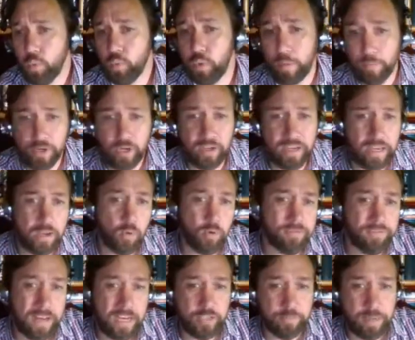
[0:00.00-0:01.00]
when we're looking at
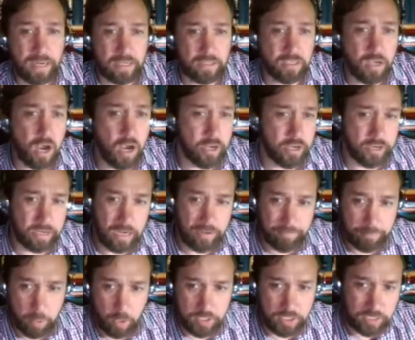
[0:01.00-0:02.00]
what flashbacks are, you can
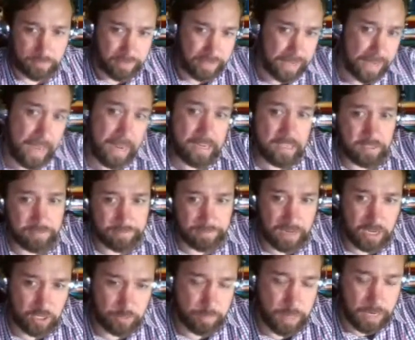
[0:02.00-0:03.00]
have positive and negative
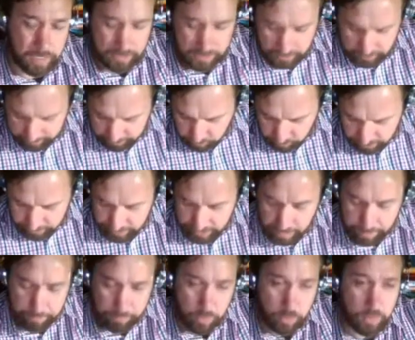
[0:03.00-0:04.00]
flashbacks. For
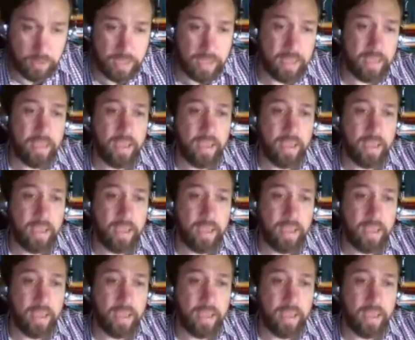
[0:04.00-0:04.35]
example,